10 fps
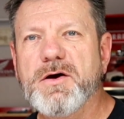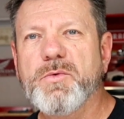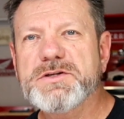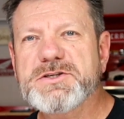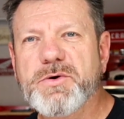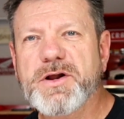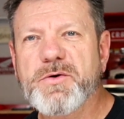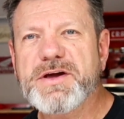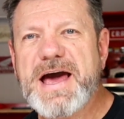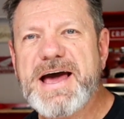What's going
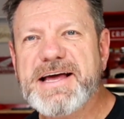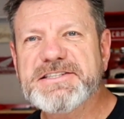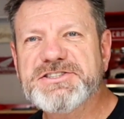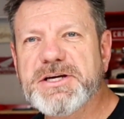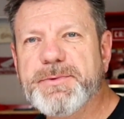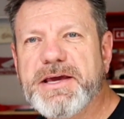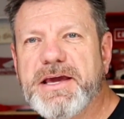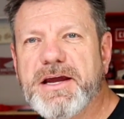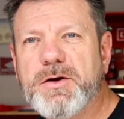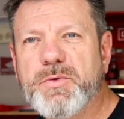on, guys? Jimmy
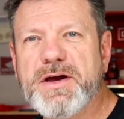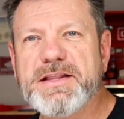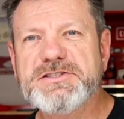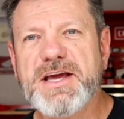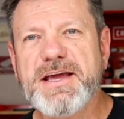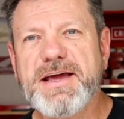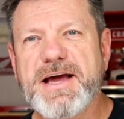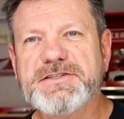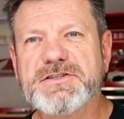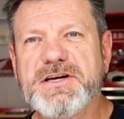here with J.
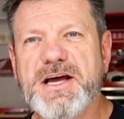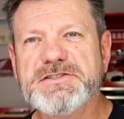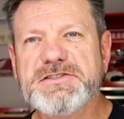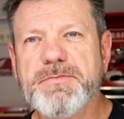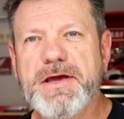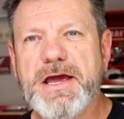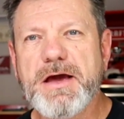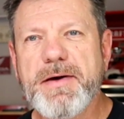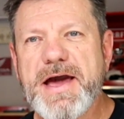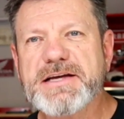Kaiser Custom
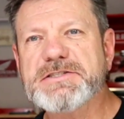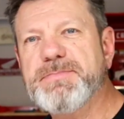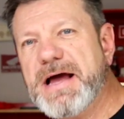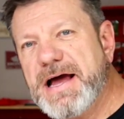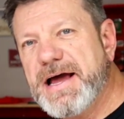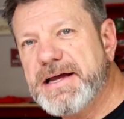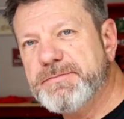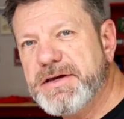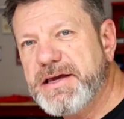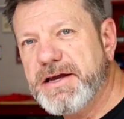MX. Behind
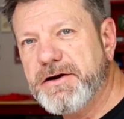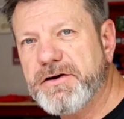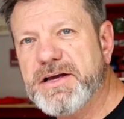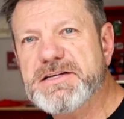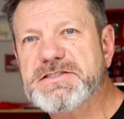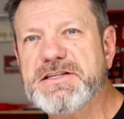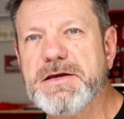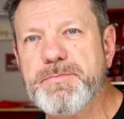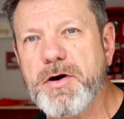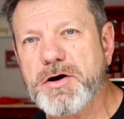me here is
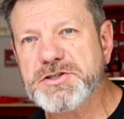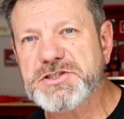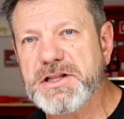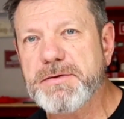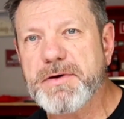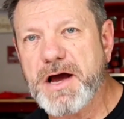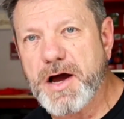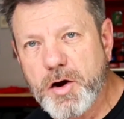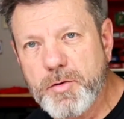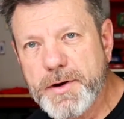the partially but
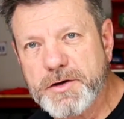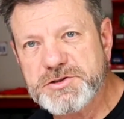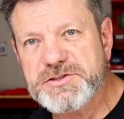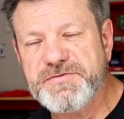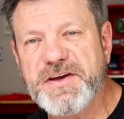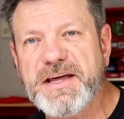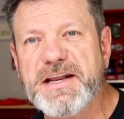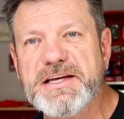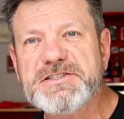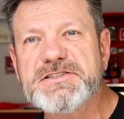almost
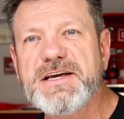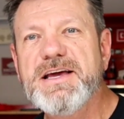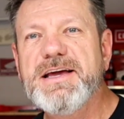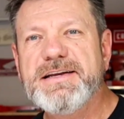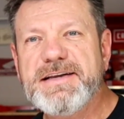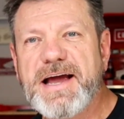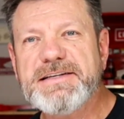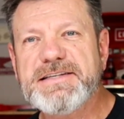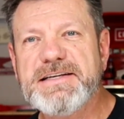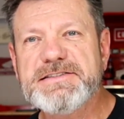finished
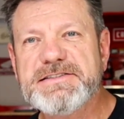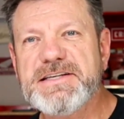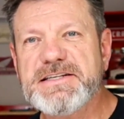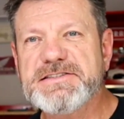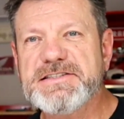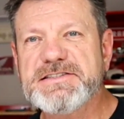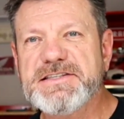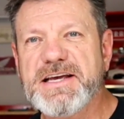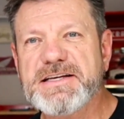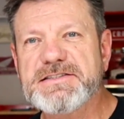
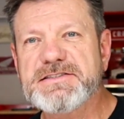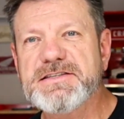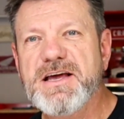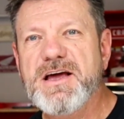1966